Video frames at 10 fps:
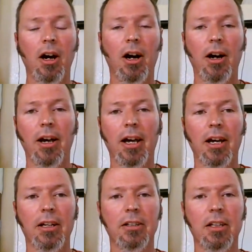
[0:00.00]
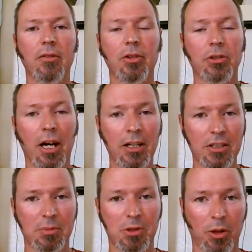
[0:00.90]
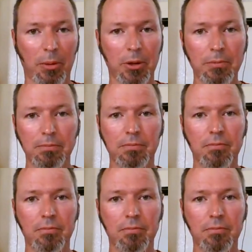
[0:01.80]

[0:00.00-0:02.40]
Uh, and if you're not a subscriber